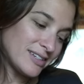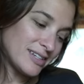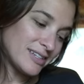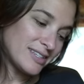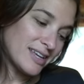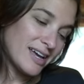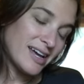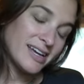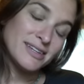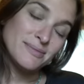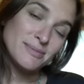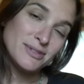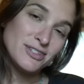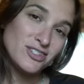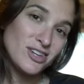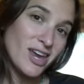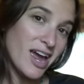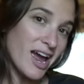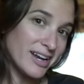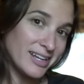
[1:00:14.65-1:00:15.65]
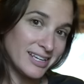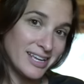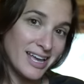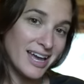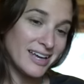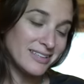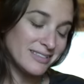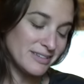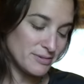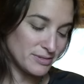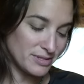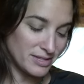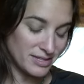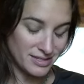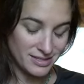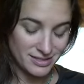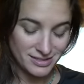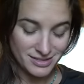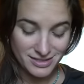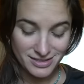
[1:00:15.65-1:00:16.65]
because I am a chatty Cathy with
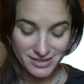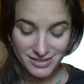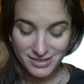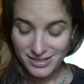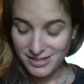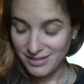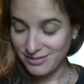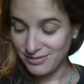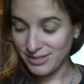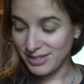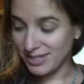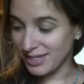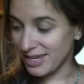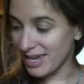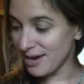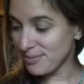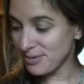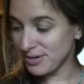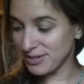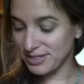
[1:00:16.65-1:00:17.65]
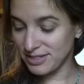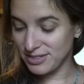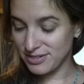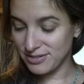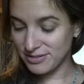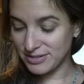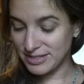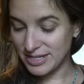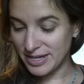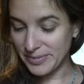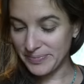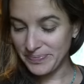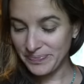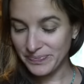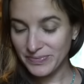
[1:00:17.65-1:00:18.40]
the camera, as it turns out.